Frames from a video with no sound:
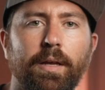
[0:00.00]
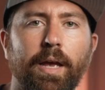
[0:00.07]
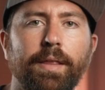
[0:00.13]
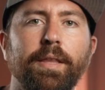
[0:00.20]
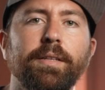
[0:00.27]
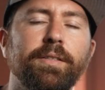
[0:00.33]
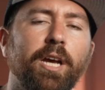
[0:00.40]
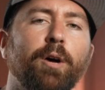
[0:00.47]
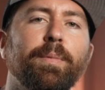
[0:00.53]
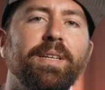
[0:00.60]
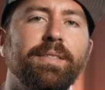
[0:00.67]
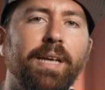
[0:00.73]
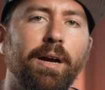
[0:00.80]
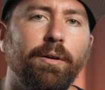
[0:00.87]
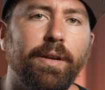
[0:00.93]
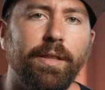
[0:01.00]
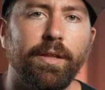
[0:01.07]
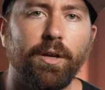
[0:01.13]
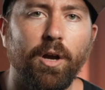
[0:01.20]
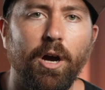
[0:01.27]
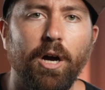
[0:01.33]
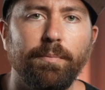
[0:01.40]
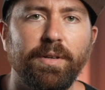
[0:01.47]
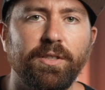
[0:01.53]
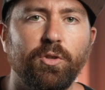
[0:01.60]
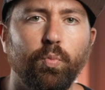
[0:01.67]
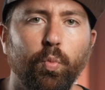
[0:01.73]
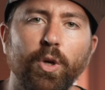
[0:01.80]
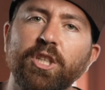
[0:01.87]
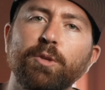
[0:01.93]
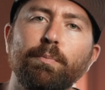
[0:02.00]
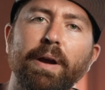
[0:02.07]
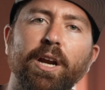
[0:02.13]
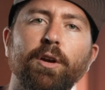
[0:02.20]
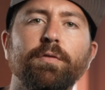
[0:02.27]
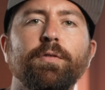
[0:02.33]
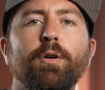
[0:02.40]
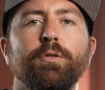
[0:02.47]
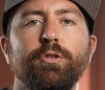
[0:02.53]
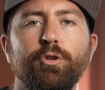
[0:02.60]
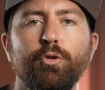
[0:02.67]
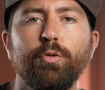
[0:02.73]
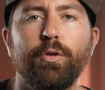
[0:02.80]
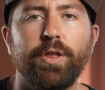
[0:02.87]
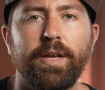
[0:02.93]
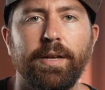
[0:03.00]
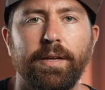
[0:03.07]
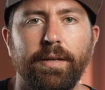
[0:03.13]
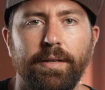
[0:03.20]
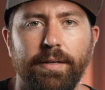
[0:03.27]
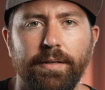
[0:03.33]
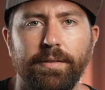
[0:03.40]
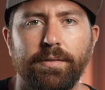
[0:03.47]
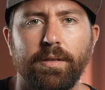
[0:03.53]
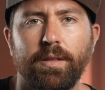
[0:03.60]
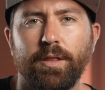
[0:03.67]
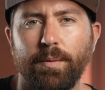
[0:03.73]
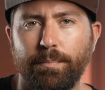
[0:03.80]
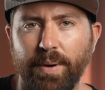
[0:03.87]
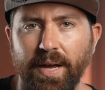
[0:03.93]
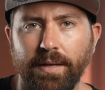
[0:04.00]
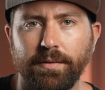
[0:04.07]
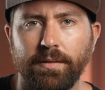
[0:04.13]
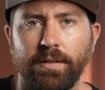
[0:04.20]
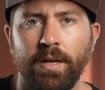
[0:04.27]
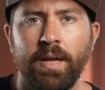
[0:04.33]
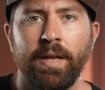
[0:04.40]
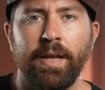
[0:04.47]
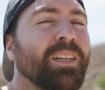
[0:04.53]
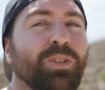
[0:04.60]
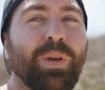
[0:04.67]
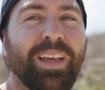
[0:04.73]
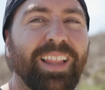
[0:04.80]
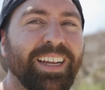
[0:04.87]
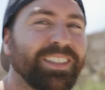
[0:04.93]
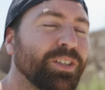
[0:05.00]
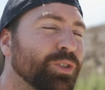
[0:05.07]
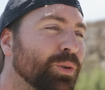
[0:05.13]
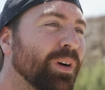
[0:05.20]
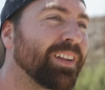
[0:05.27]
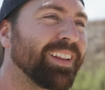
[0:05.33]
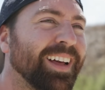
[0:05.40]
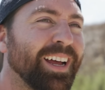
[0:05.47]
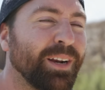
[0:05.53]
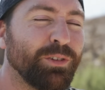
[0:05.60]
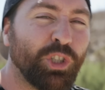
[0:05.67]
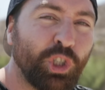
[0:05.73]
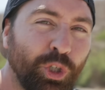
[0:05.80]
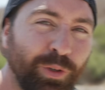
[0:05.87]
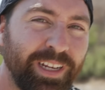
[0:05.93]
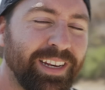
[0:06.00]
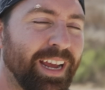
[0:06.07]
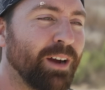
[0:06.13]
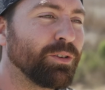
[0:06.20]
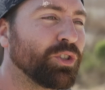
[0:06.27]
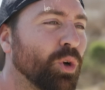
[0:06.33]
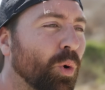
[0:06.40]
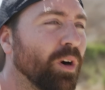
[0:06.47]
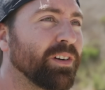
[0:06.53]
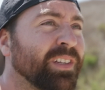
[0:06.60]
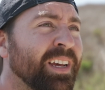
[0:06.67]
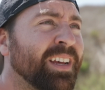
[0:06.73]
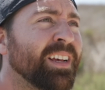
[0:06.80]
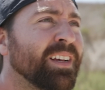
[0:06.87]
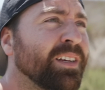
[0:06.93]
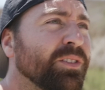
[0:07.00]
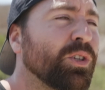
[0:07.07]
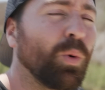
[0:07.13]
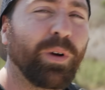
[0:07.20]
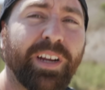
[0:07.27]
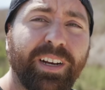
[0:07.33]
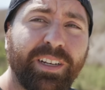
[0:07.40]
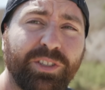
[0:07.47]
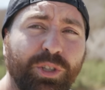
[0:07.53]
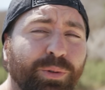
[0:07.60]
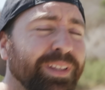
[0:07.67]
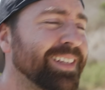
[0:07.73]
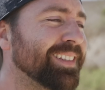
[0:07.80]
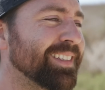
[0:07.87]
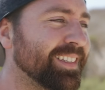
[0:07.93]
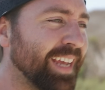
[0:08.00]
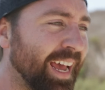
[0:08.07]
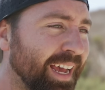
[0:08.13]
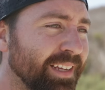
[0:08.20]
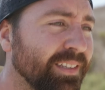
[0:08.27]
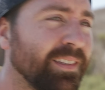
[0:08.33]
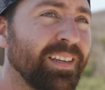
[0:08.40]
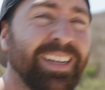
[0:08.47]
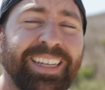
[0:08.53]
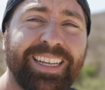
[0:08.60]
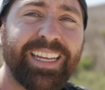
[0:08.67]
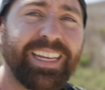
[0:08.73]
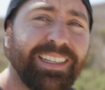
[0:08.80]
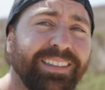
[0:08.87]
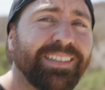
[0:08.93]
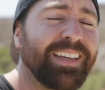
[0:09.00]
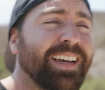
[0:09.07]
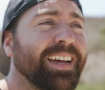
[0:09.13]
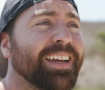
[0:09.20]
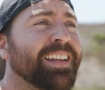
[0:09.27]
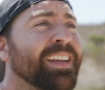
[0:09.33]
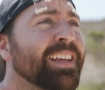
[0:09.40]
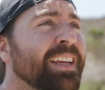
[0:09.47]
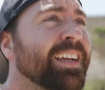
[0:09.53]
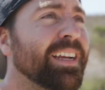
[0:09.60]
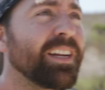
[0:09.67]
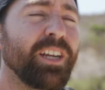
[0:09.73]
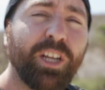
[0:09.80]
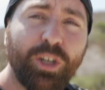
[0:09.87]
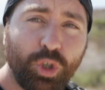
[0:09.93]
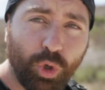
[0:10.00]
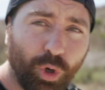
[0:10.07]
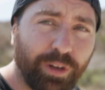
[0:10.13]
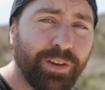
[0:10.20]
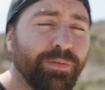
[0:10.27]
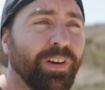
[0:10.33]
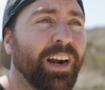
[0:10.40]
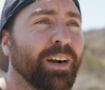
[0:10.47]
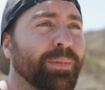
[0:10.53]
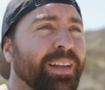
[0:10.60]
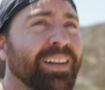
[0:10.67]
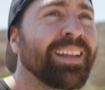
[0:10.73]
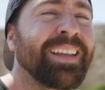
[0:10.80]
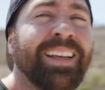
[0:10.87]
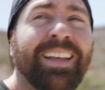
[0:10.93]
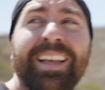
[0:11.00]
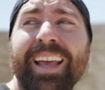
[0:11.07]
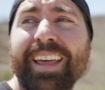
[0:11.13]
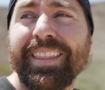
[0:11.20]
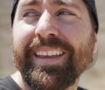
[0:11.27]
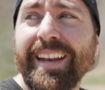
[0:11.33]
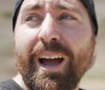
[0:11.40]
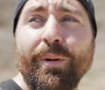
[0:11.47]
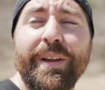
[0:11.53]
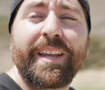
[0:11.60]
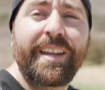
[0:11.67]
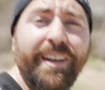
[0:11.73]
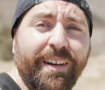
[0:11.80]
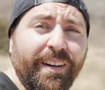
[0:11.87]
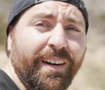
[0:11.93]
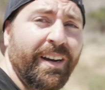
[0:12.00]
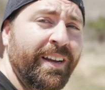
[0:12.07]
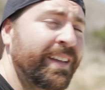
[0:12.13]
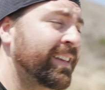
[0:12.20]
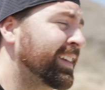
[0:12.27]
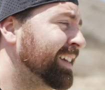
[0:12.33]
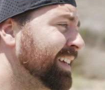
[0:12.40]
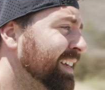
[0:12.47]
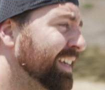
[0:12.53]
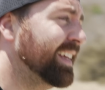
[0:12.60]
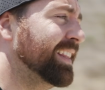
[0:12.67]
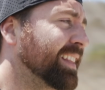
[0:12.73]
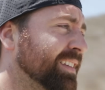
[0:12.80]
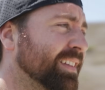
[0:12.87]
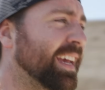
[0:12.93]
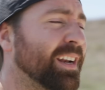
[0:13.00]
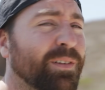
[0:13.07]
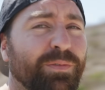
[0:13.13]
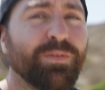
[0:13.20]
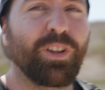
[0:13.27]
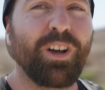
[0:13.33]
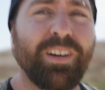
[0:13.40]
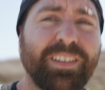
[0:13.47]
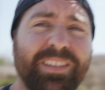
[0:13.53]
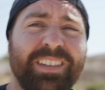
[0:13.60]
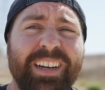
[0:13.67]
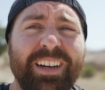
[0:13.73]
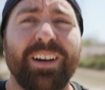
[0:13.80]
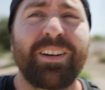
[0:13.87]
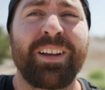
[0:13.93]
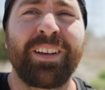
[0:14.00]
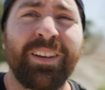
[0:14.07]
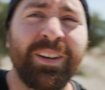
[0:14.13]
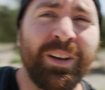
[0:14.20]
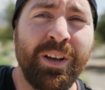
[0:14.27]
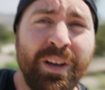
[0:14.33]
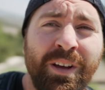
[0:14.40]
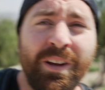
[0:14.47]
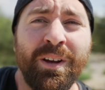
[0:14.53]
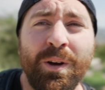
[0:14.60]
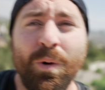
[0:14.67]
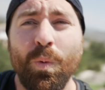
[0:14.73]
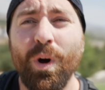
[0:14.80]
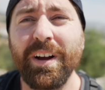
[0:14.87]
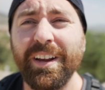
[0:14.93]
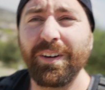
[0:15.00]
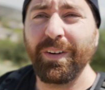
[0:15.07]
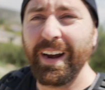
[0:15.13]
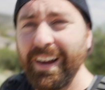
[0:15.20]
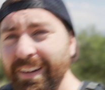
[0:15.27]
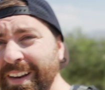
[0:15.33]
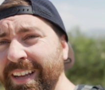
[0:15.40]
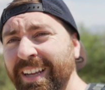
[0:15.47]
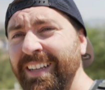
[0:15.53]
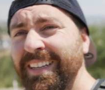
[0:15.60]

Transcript: and then tell me down in the comments which microphone you think is the best. So I like to do a lot of shooting outdoors. So we're gonna do these tests inside in a controlled environment. And then out here in this kind of vlog style, walking around,